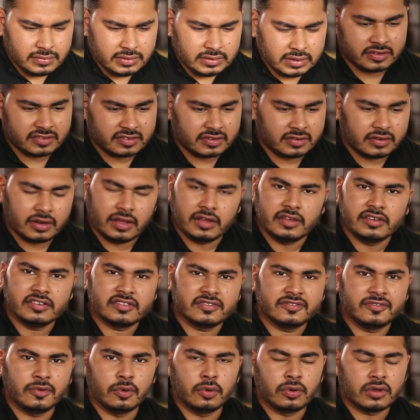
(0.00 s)
There's a nice
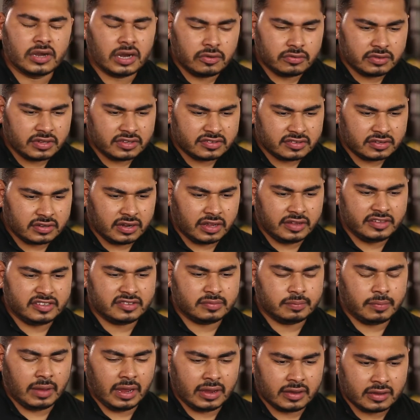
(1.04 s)
foreground, there's a nice
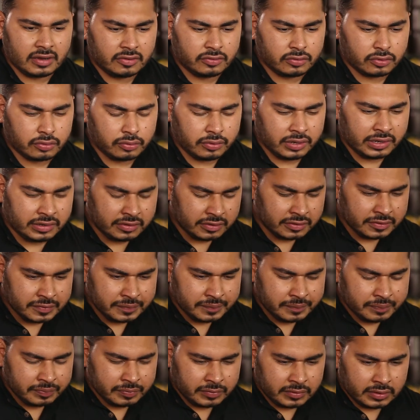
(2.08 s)
background to it.
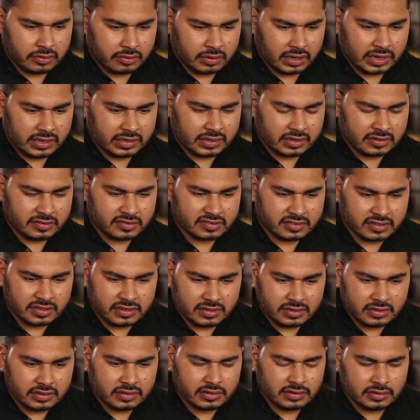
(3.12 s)
You know, I can
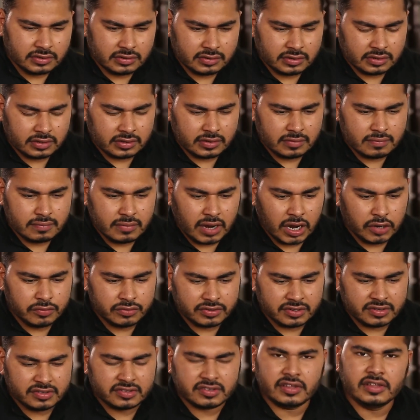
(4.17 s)
see the
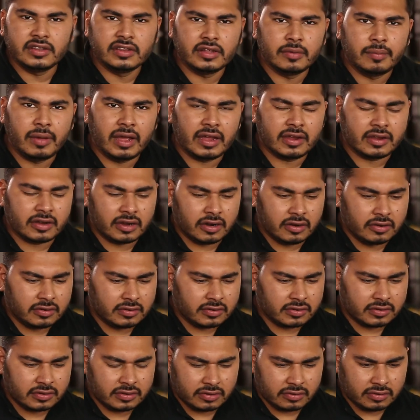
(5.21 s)
mountains in the
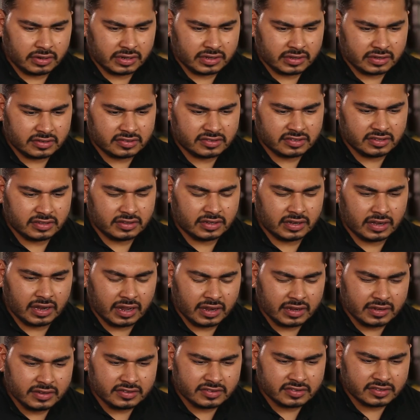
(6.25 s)
background. You know, I can see the
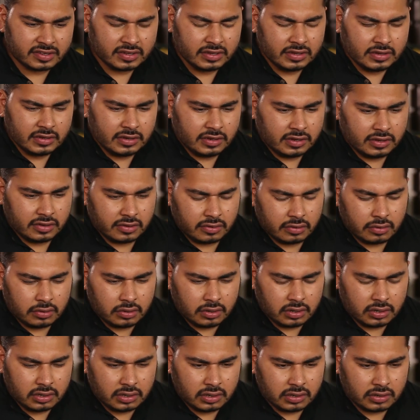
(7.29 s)
lines, you
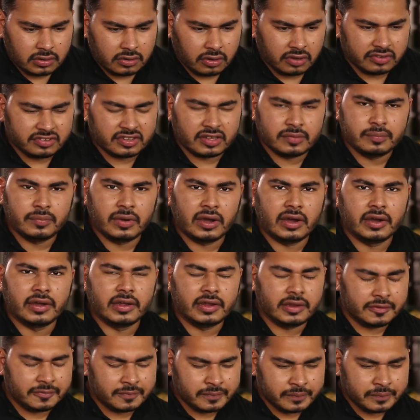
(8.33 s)
know, crossing by.